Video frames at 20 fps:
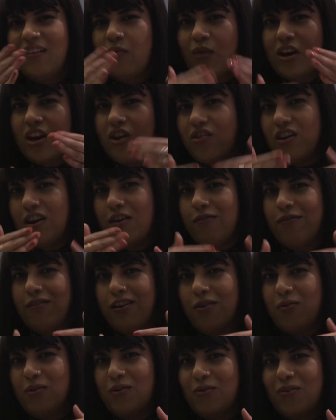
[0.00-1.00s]
when you're in your
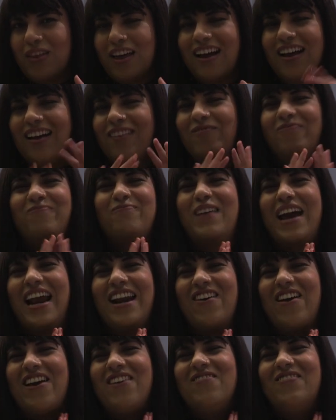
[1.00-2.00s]
flow and all that. But
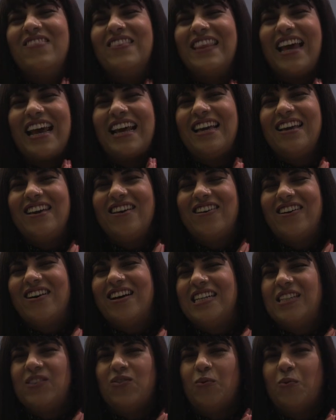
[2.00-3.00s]
anyway, thank you
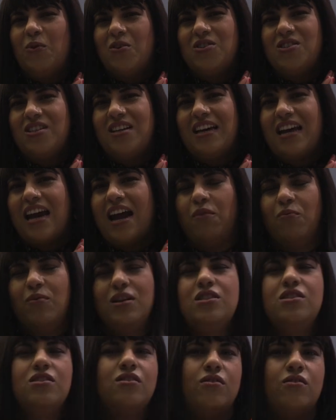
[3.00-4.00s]
guys for watching again.
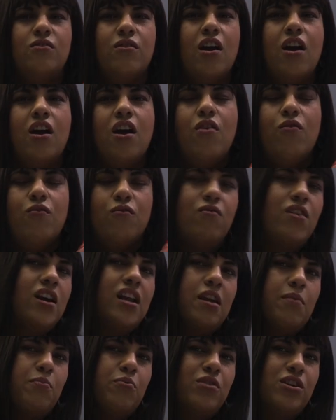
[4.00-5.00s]
We do
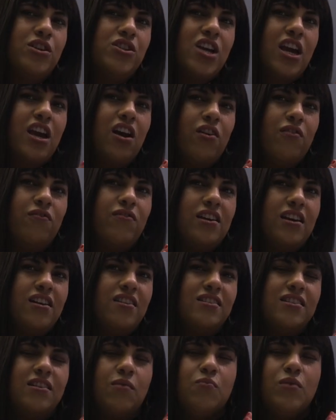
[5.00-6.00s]
really appreciate our
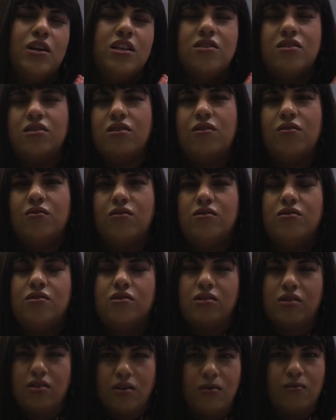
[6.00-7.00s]
views, and we do
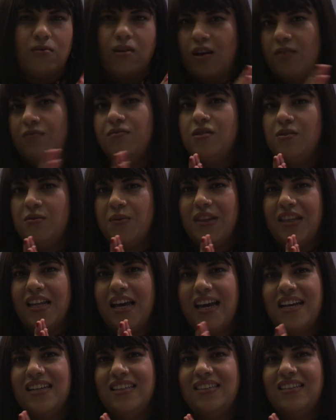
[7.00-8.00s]
love doing
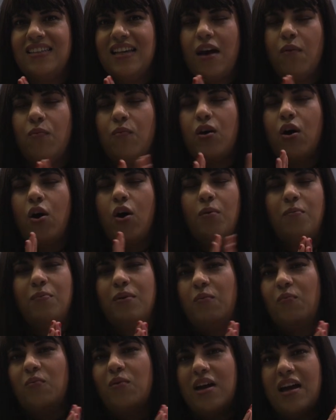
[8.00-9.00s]
this. And we're
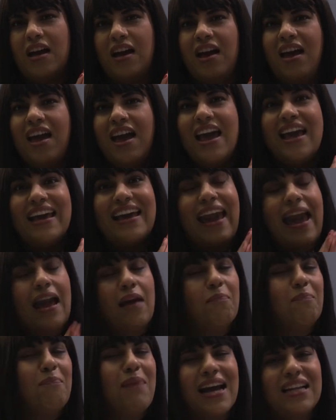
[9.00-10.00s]
hoping we're
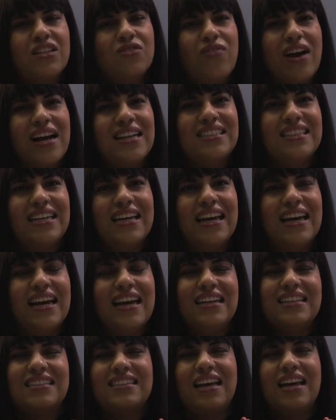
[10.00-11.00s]
getting better at
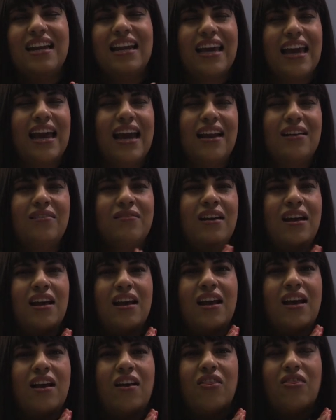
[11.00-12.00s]
it. And again,
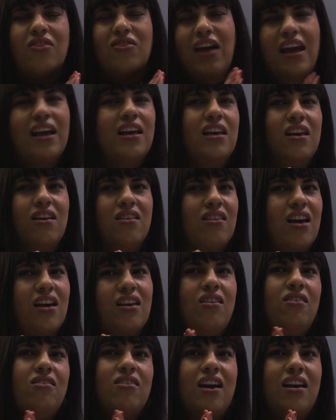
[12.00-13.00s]
thank you,
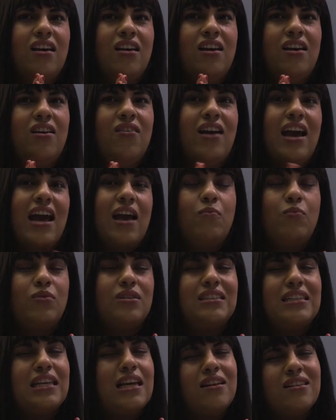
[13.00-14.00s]
thank you, thank you. And
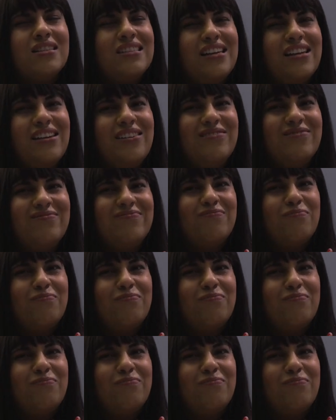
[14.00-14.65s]
we'll see you soon.